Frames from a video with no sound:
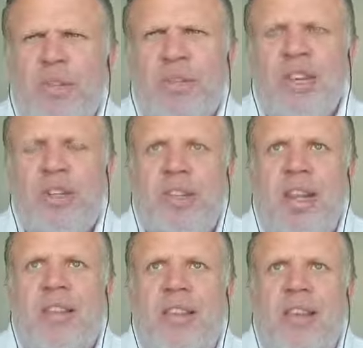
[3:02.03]

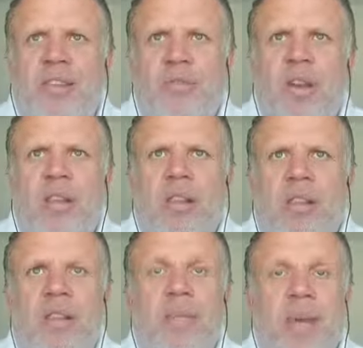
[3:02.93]
feature-led things rather
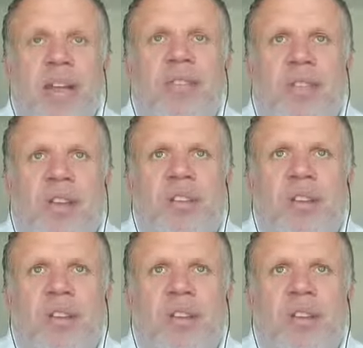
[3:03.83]
than the benefit.